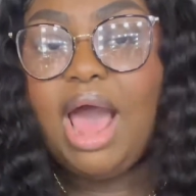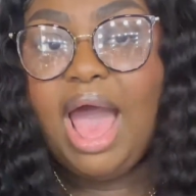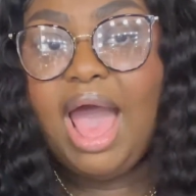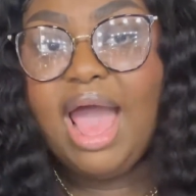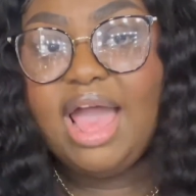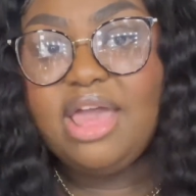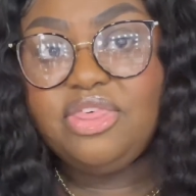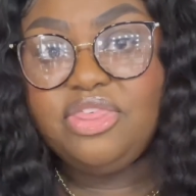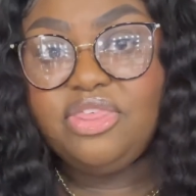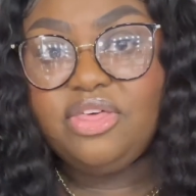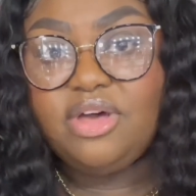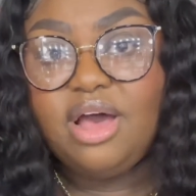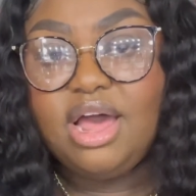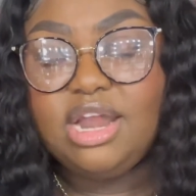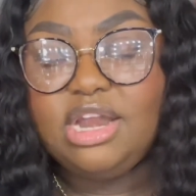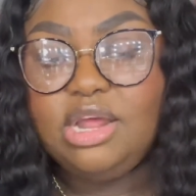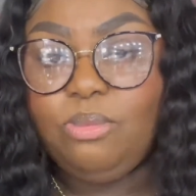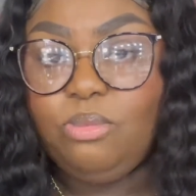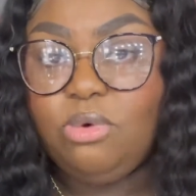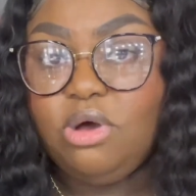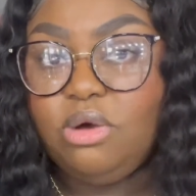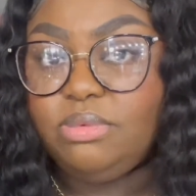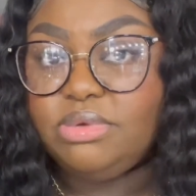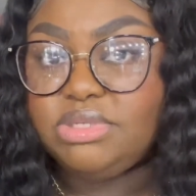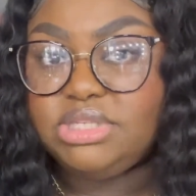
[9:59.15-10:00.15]
I thought
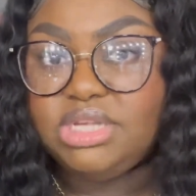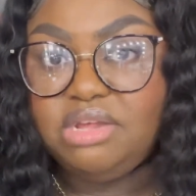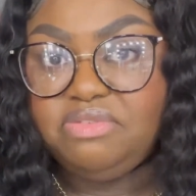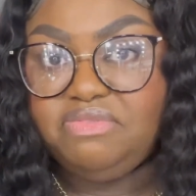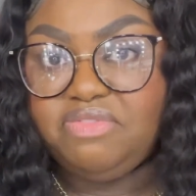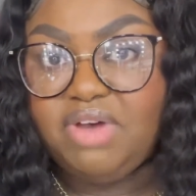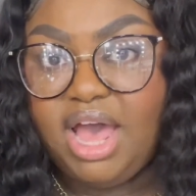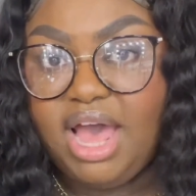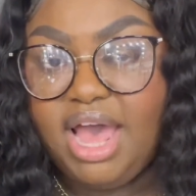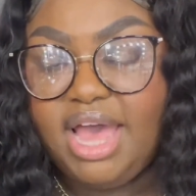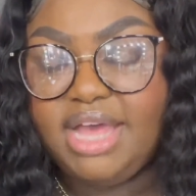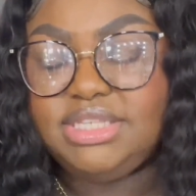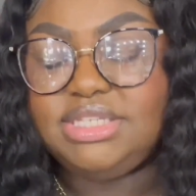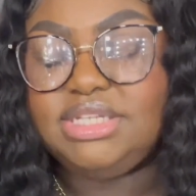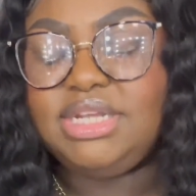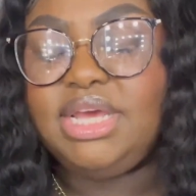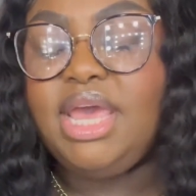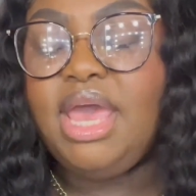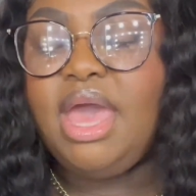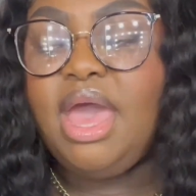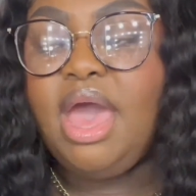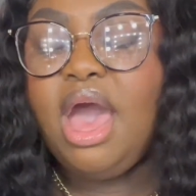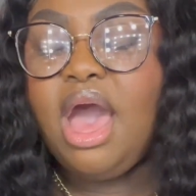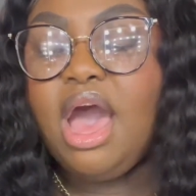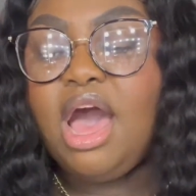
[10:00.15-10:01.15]
and what was advised.
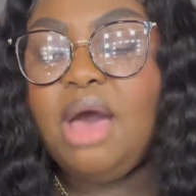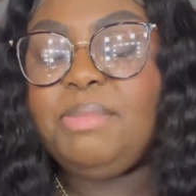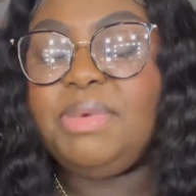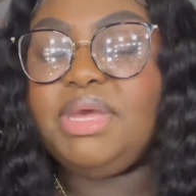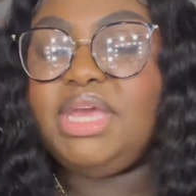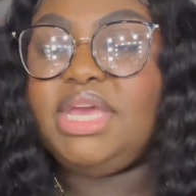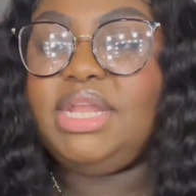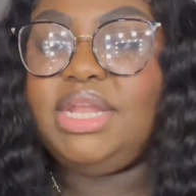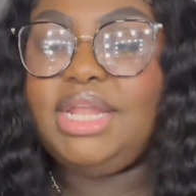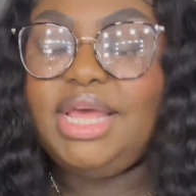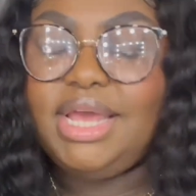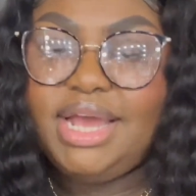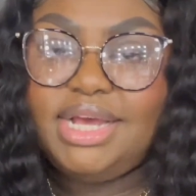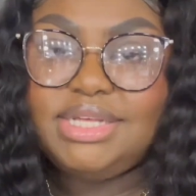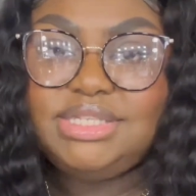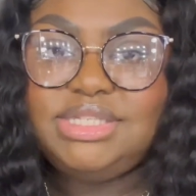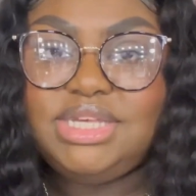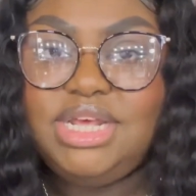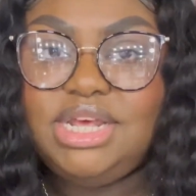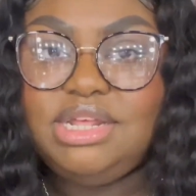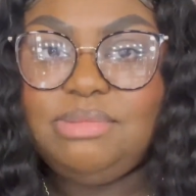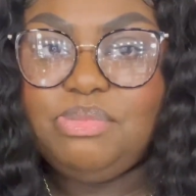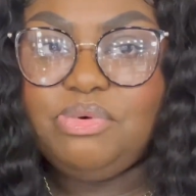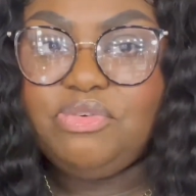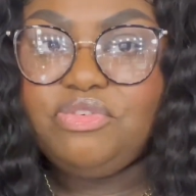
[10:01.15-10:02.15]
Again, like I
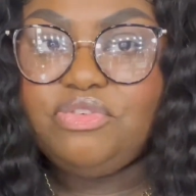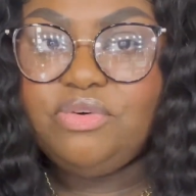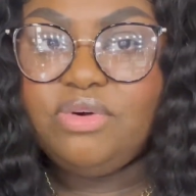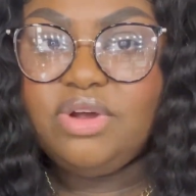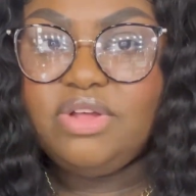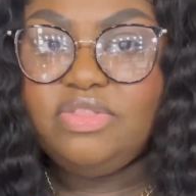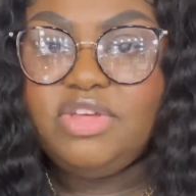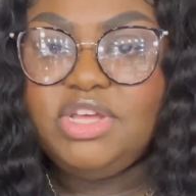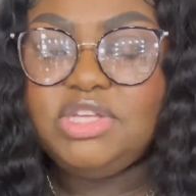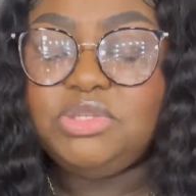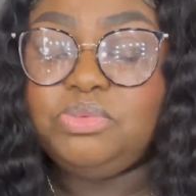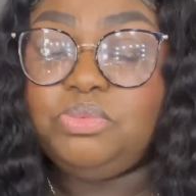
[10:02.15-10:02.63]
said before, these